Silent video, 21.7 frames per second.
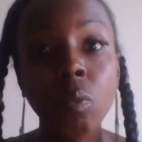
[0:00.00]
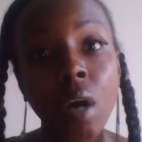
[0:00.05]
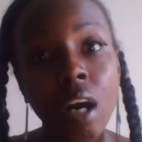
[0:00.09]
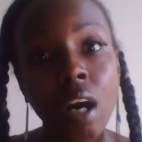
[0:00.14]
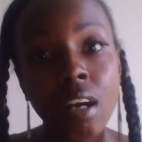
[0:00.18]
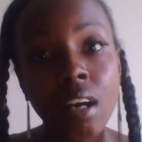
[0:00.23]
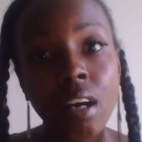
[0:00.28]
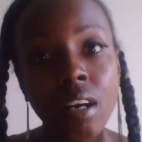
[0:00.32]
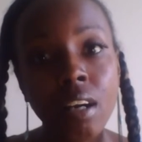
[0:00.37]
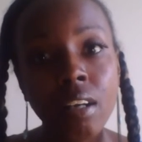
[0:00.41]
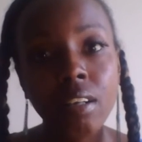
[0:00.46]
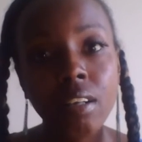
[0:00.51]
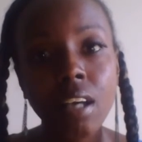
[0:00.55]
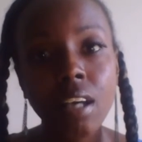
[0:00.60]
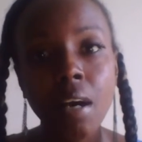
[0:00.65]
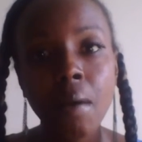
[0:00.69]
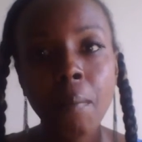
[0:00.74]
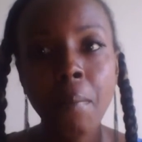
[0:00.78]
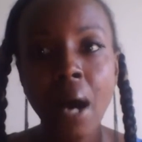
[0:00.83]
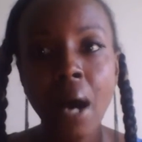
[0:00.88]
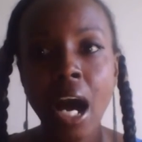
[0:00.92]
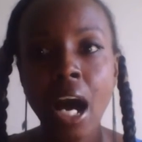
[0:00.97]
the word
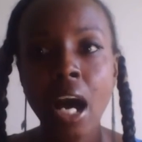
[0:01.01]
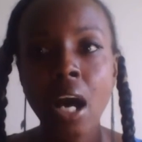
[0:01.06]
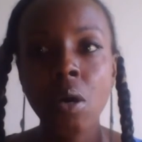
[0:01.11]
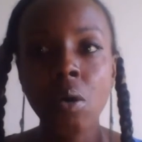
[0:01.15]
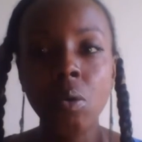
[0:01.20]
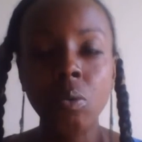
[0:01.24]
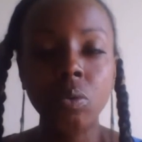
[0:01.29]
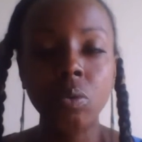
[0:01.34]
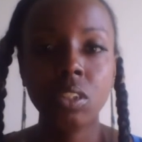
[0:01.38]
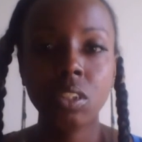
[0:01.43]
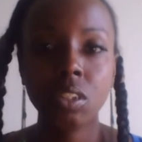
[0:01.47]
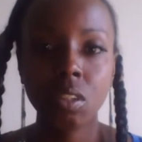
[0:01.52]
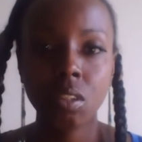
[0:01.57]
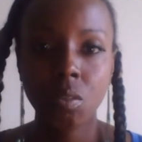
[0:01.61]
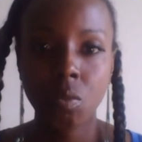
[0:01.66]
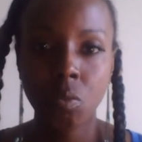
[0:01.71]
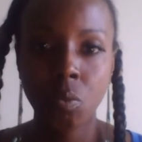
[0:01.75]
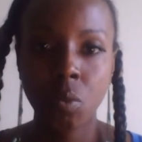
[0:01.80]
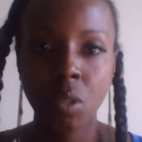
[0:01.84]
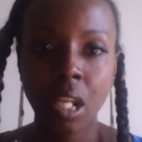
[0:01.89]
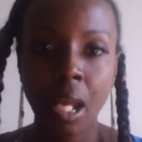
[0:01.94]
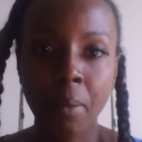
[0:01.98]
about
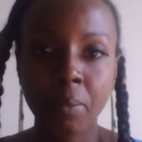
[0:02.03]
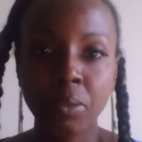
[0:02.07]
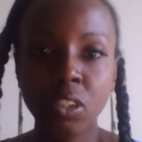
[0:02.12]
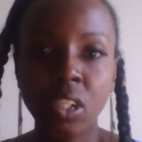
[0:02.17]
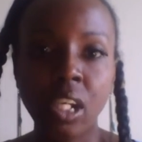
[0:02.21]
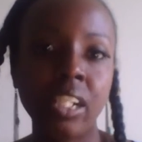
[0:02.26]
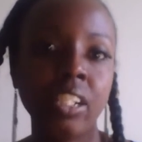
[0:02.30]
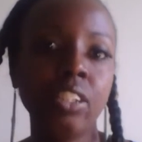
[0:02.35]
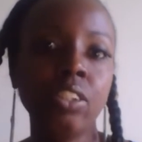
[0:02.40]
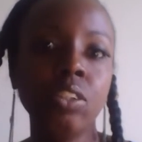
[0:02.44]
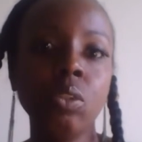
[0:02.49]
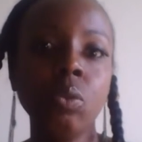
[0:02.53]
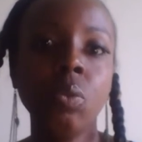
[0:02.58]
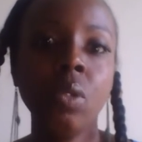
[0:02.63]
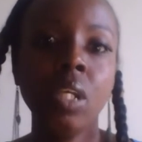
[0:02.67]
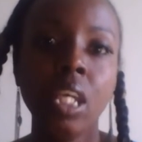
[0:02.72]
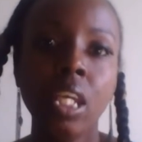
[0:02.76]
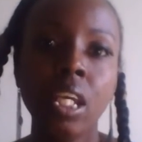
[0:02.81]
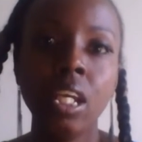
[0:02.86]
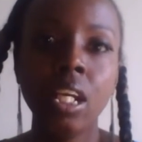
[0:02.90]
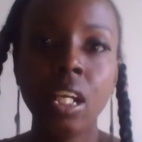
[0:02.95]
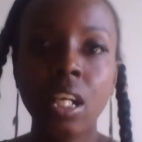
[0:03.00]
what I'm trying to do
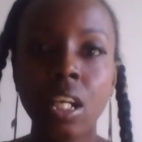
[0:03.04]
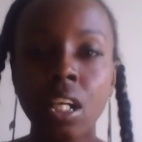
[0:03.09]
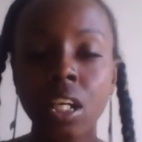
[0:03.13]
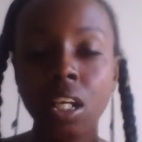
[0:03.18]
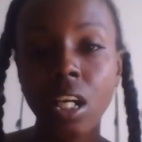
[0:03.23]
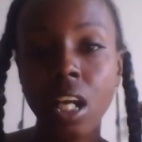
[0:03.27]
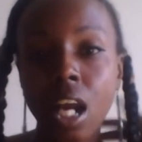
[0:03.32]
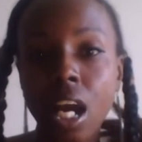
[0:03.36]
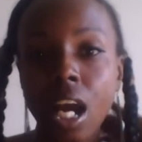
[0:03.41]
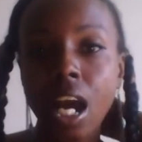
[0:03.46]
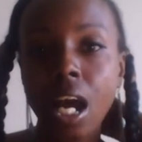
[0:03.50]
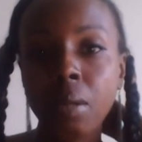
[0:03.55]
here.